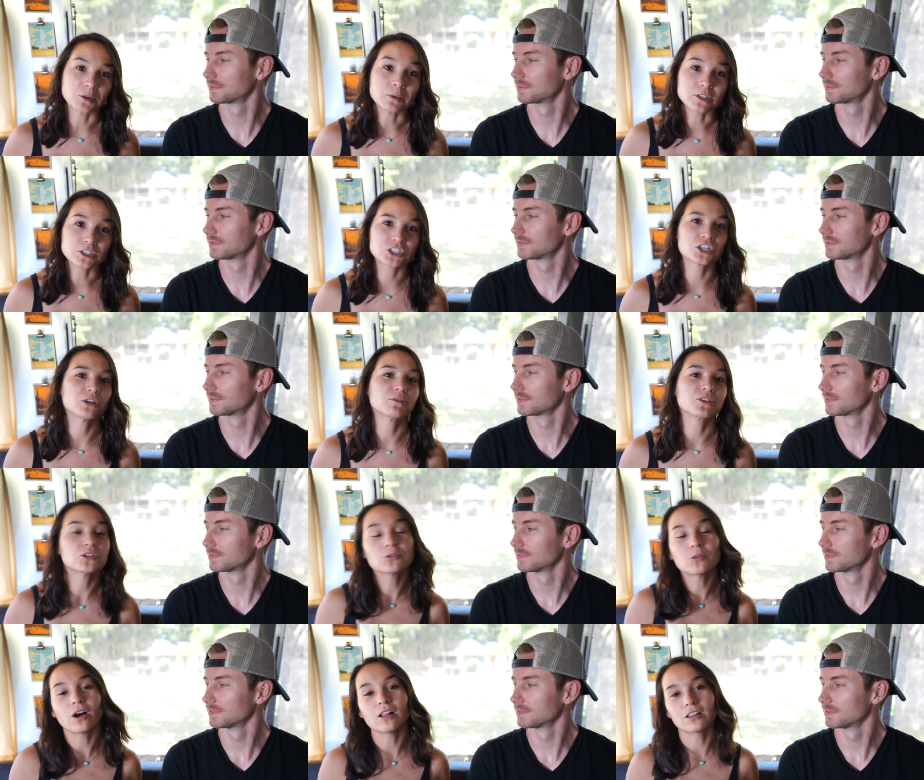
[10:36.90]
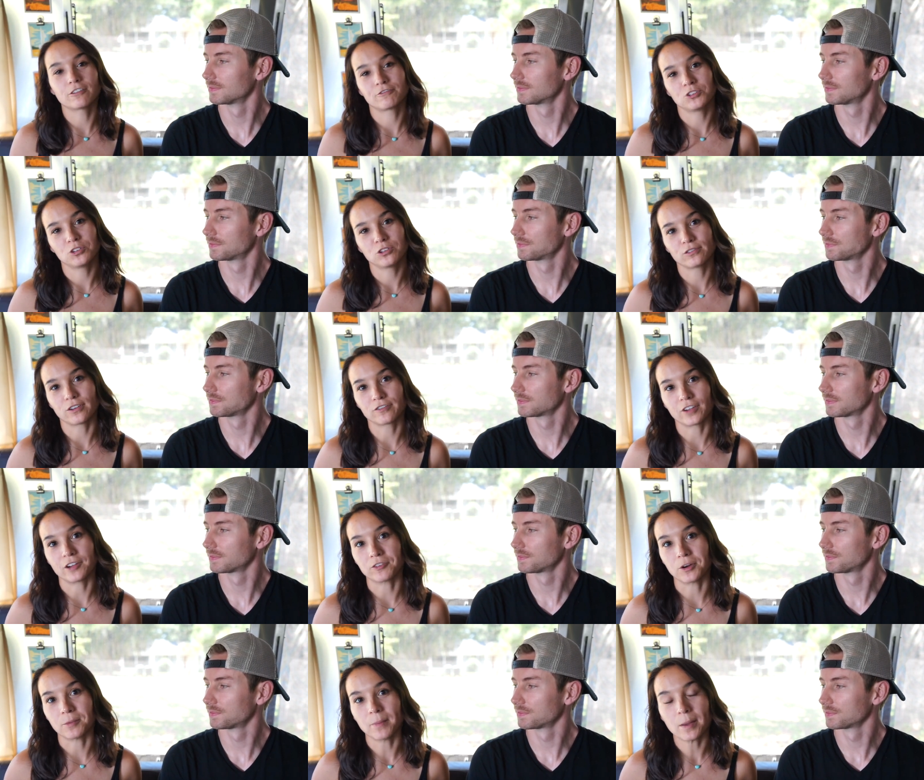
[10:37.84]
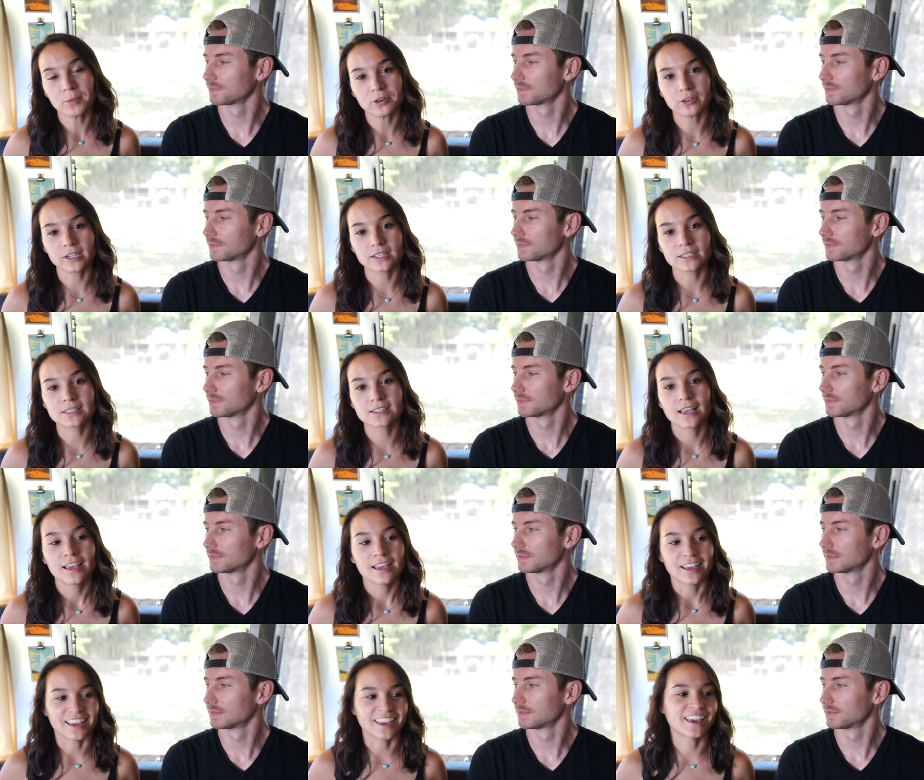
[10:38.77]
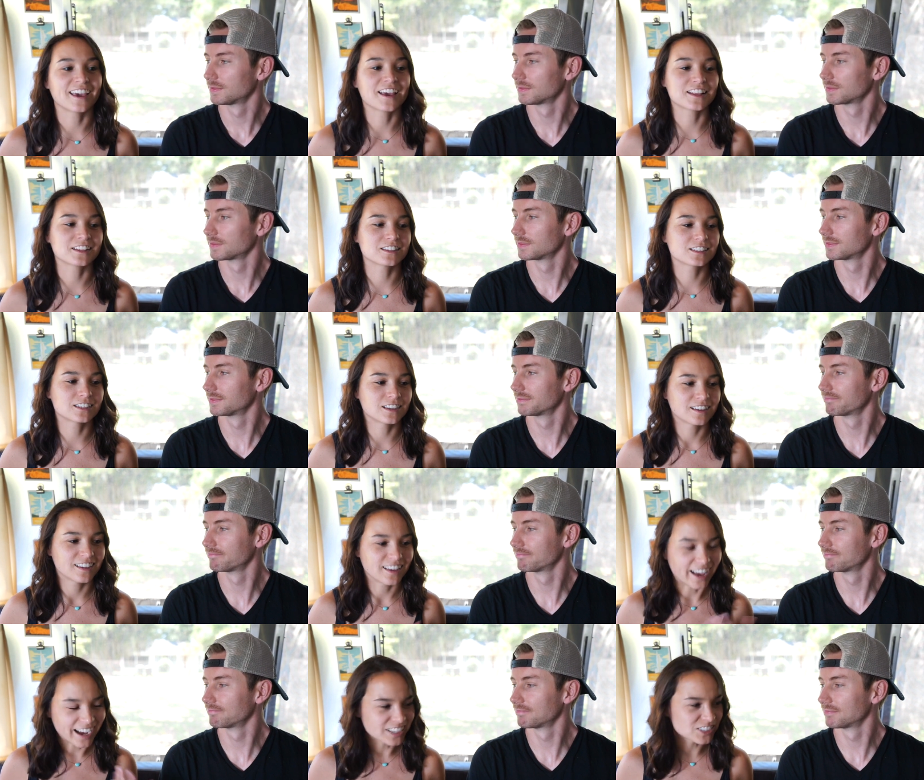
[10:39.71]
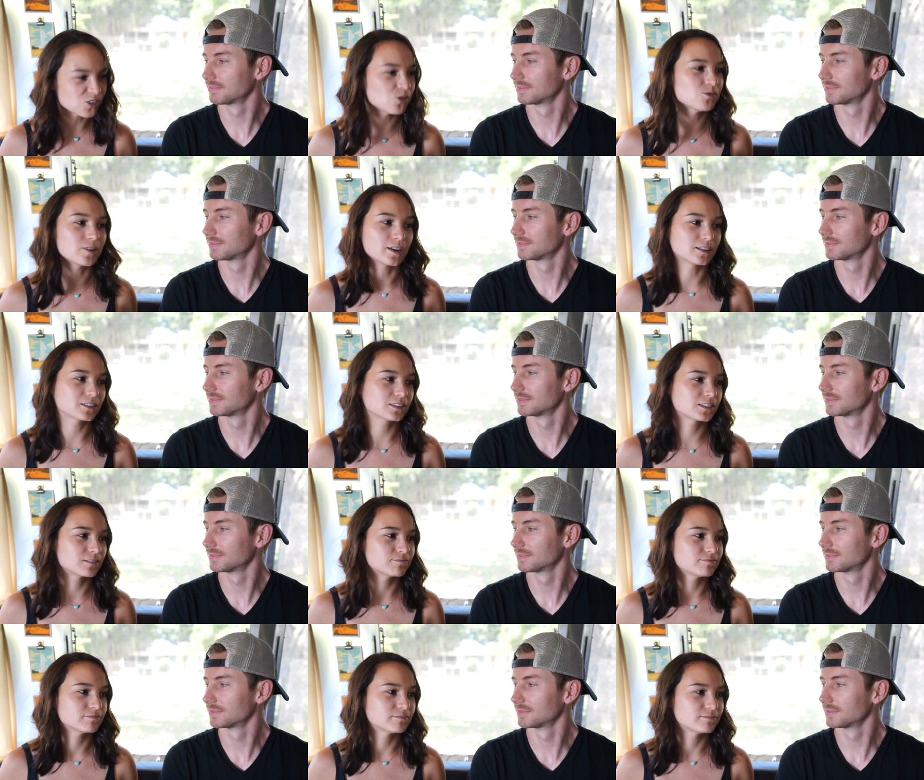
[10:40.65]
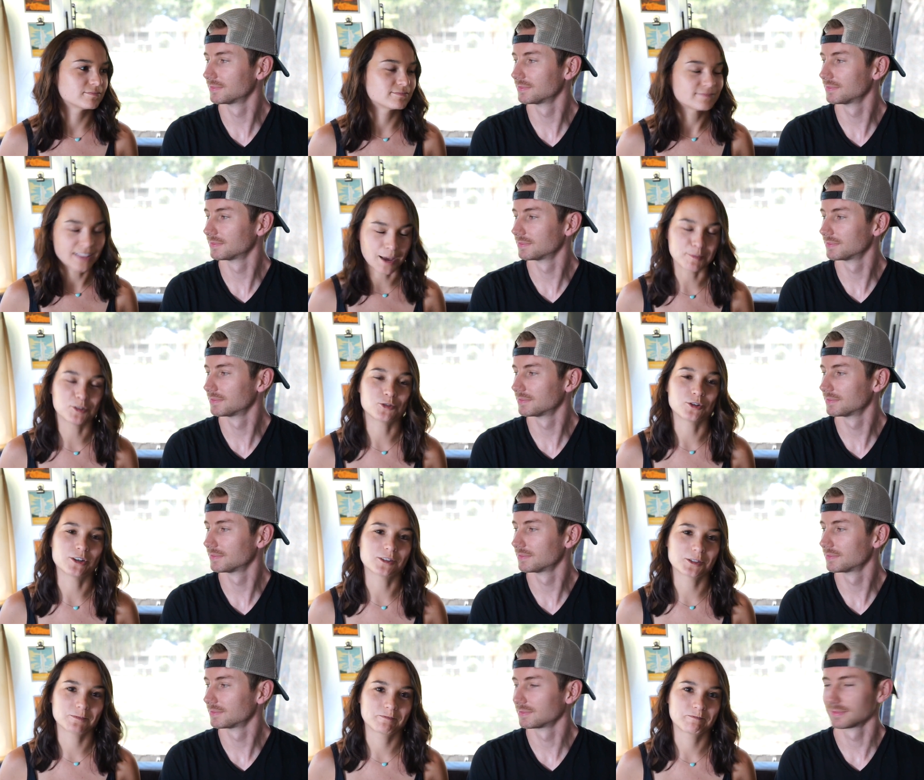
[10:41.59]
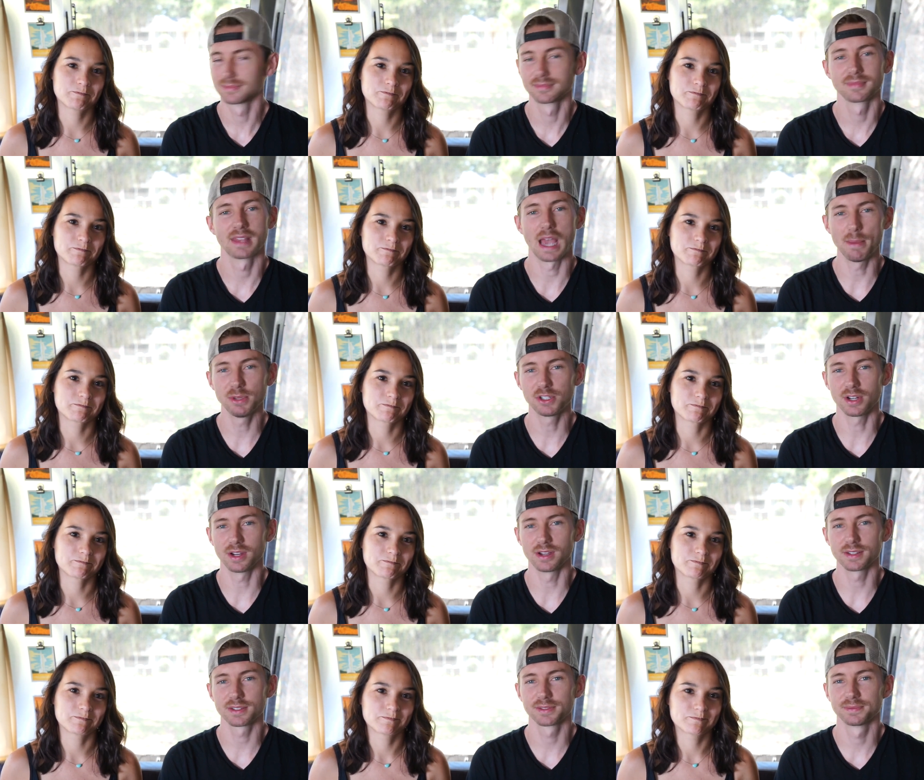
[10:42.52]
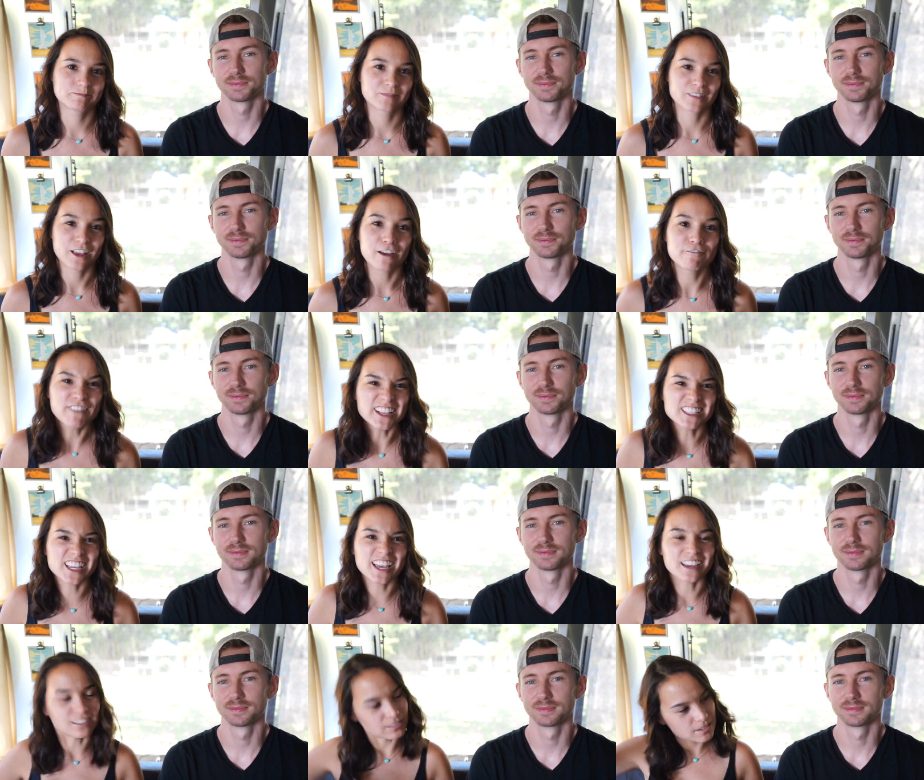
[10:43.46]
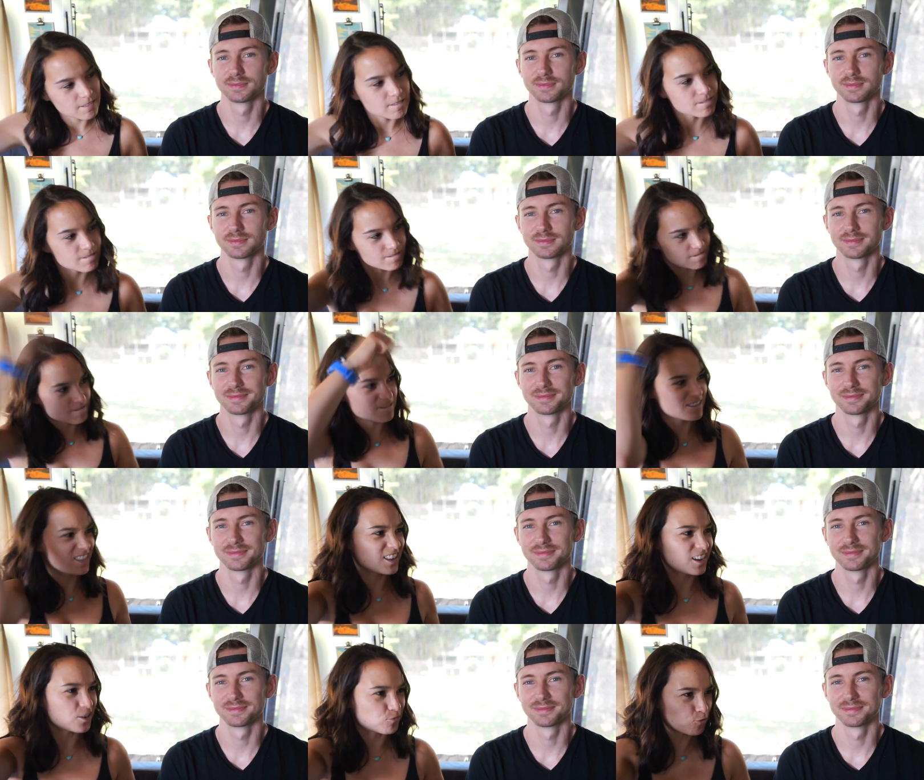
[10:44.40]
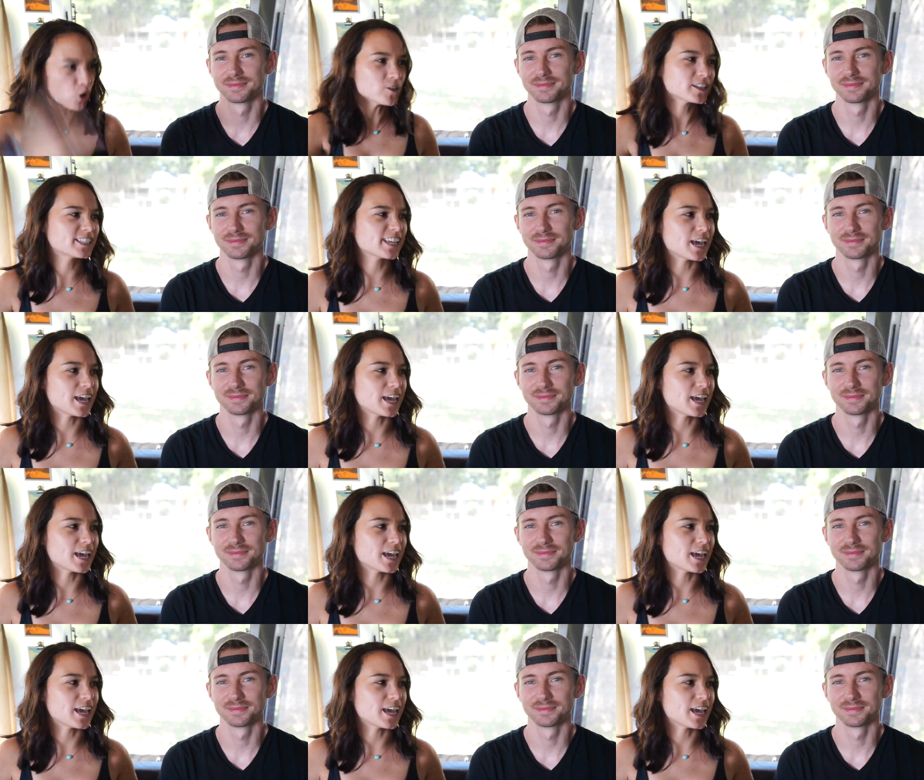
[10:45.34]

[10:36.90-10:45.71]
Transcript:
Speaker 1: we want to share with you all a few of our favorite memories, and as always, happy trails.
Speaker 2: Happy trails.
Speaker 1: Fenton! Roll the